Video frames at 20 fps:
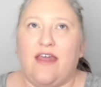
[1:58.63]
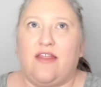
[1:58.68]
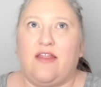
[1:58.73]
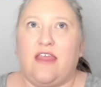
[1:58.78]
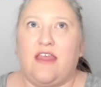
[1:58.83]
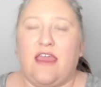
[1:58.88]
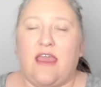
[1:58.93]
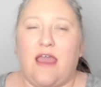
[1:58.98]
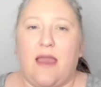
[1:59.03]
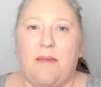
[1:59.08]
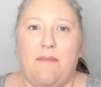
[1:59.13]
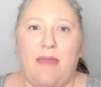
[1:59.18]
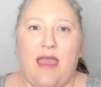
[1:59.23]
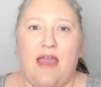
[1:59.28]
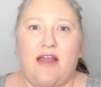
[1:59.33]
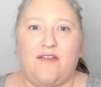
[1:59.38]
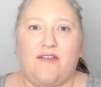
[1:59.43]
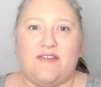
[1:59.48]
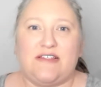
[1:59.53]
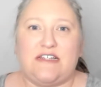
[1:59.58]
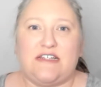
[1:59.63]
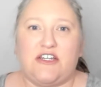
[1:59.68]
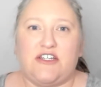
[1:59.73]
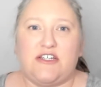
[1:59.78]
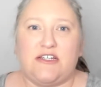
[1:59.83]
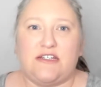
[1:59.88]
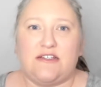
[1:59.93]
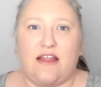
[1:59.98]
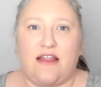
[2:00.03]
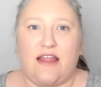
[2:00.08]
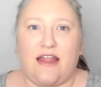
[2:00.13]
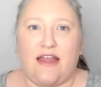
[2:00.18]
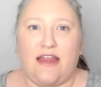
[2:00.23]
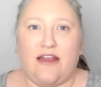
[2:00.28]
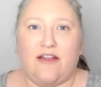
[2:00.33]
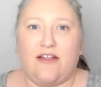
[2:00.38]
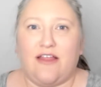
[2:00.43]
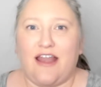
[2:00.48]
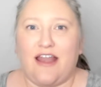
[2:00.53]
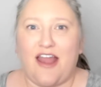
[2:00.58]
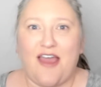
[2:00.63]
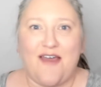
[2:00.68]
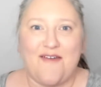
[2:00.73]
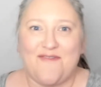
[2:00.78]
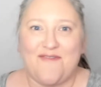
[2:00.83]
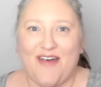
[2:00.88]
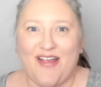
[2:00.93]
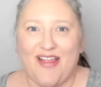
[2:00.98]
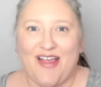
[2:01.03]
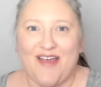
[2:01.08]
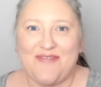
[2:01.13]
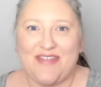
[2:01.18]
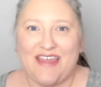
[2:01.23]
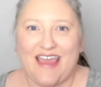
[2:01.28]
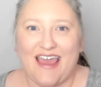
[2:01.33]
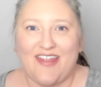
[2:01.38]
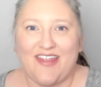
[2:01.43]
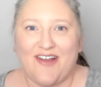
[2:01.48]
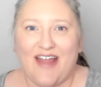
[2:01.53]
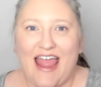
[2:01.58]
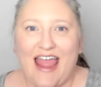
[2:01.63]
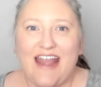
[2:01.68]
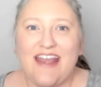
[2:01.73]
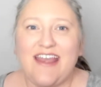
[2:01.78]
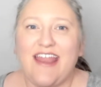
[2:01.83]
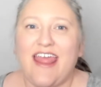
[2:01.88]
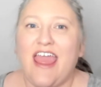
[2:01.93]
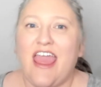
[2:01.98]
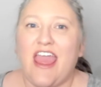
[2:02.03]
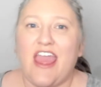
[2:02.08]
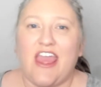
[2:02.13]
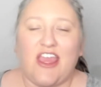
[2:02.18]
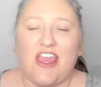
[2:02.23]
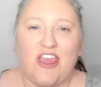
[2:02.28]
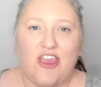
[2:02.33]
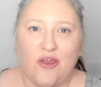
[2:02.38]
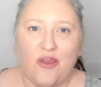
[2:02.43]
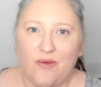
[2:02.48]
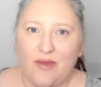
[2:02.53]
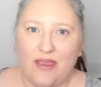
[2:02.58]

the amount of stitches on the needle and not fall off the other end, you